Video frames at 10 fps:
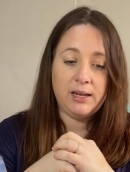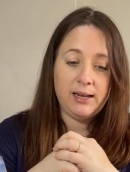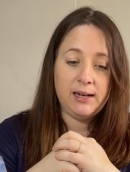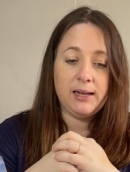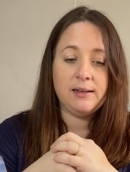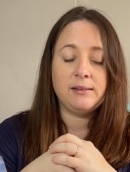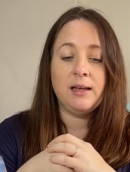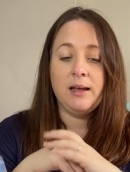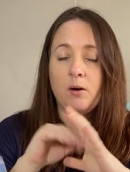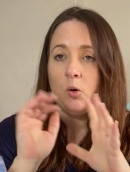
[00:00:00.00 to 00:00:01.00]
Helix,
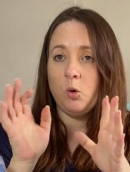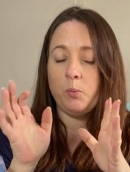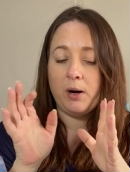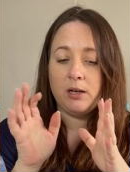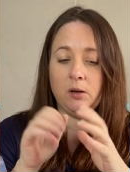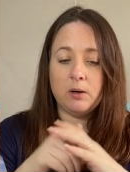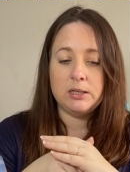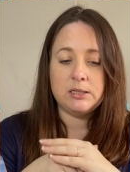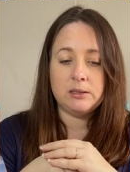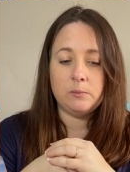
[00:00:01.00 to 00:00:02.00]
all brand new
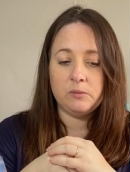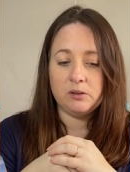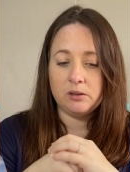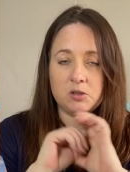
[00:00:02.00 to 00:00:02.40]
items.